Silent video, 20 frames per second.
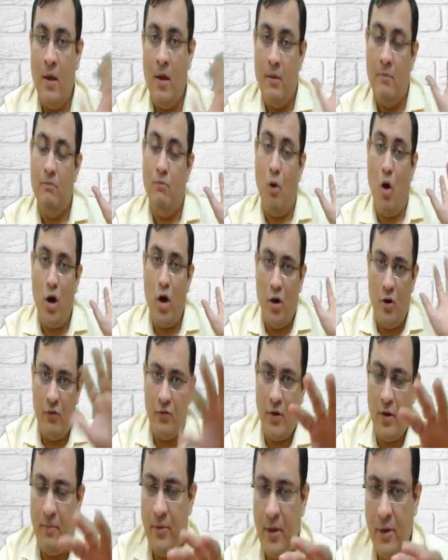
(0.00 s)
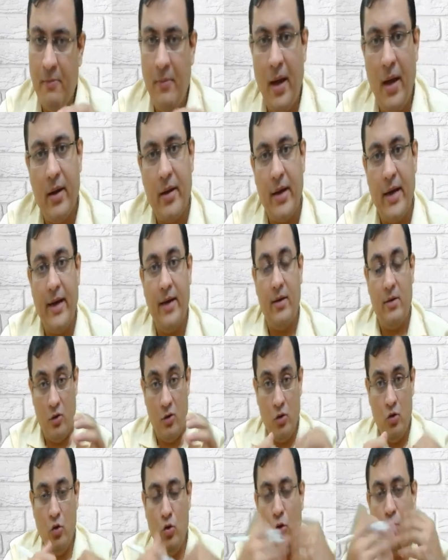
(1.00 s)
Borrow from the market,
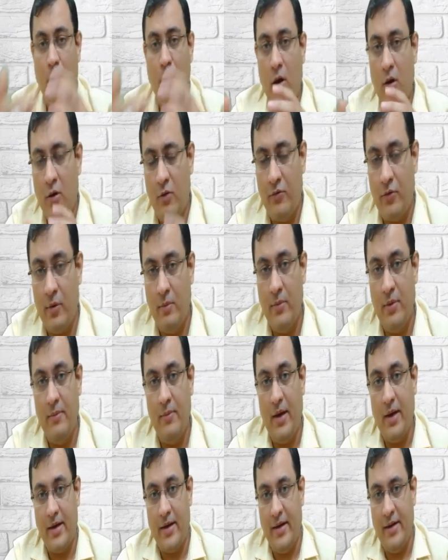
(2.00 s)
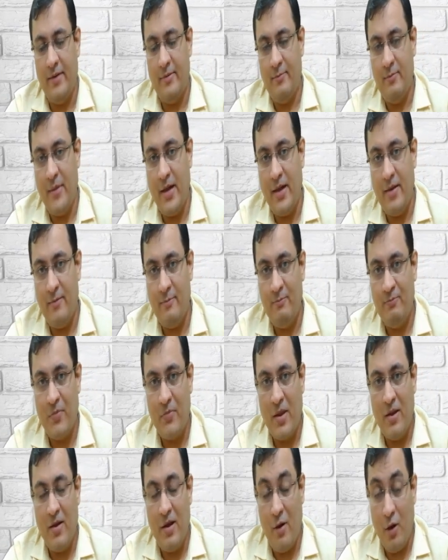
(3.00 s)
you borrow from the market
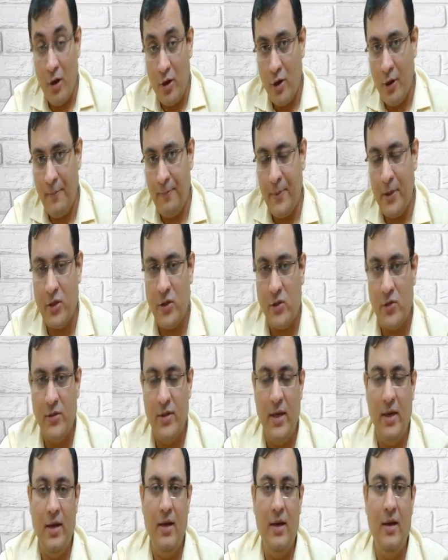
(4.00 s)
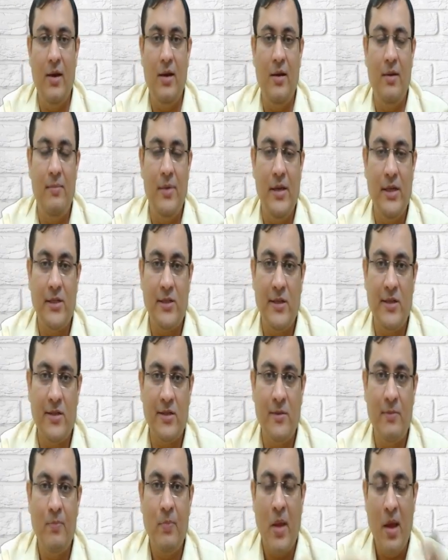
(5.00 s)
on your personal
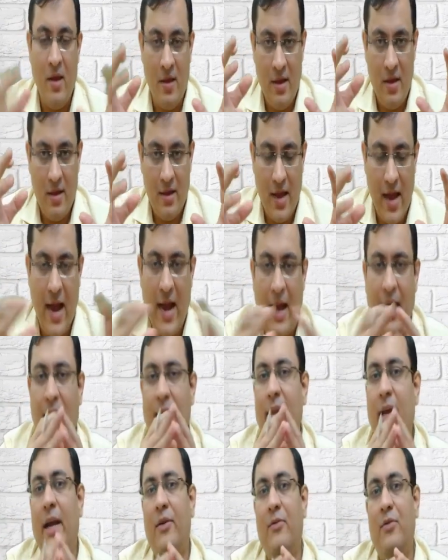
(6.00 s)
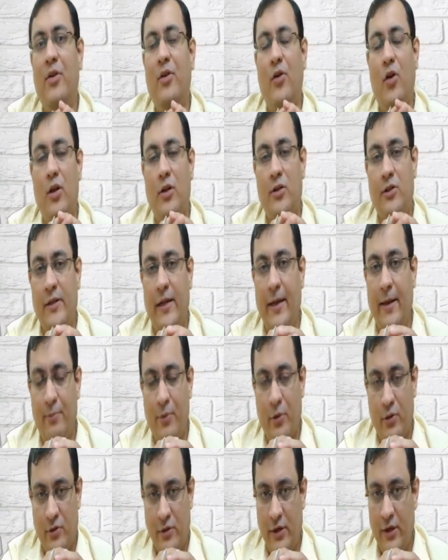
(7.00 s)
basis, add that with your sale
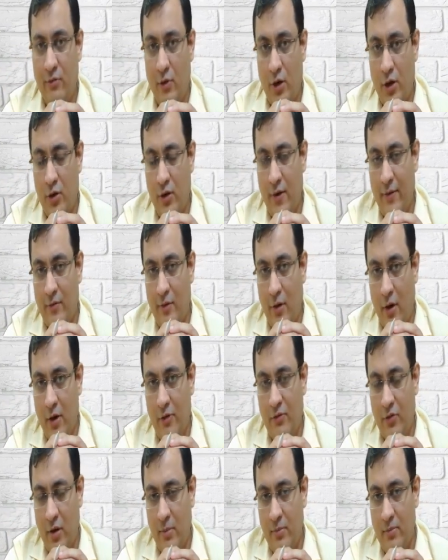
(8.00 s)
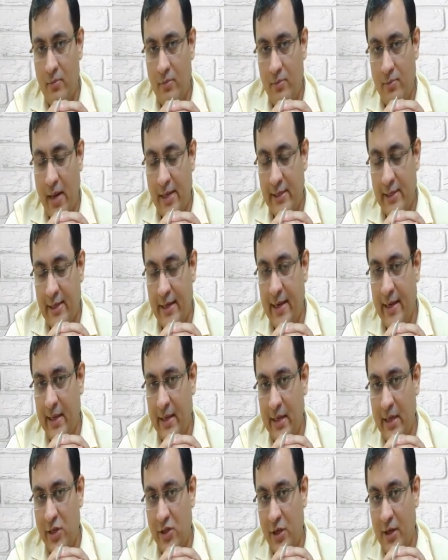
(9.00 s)
proceed, what you have got from by selling
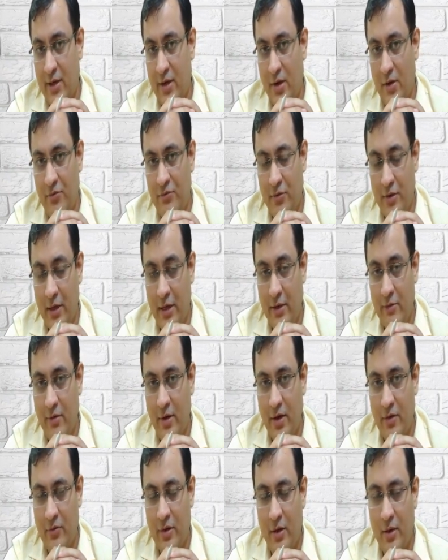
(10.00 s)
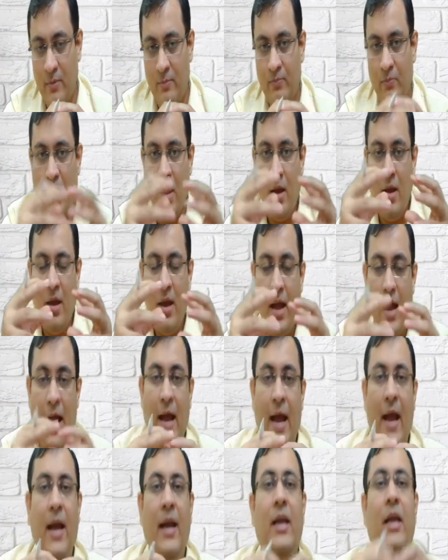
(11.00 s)
the share of a levered firm,
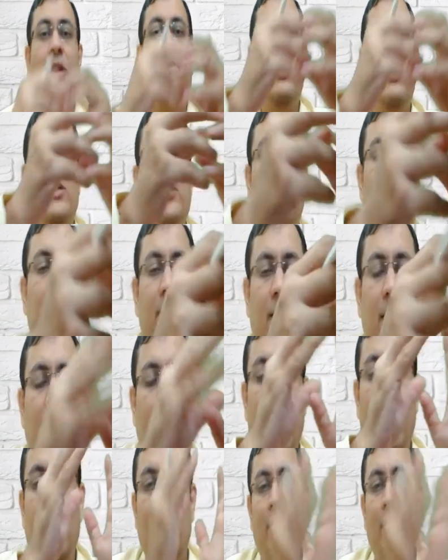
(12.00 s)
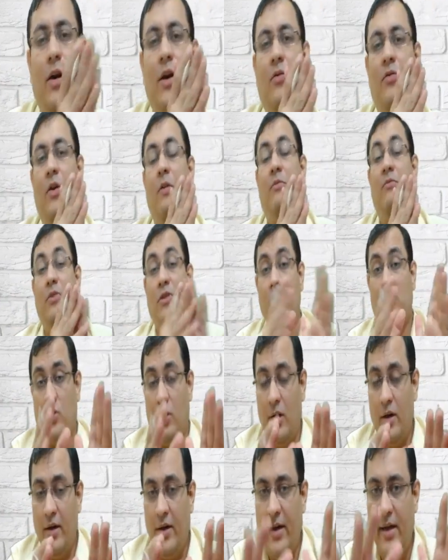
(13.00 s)
and invest in the unlevered firm, which is
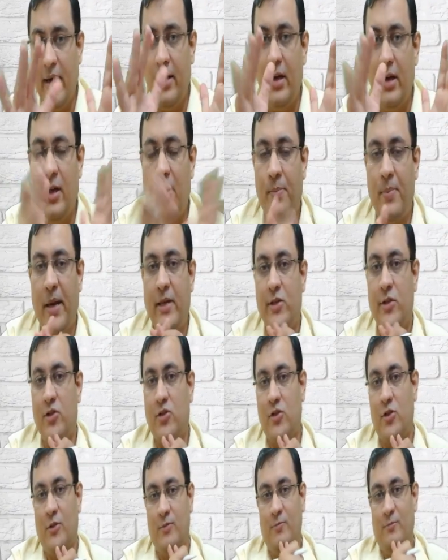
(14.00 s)
already underpriced.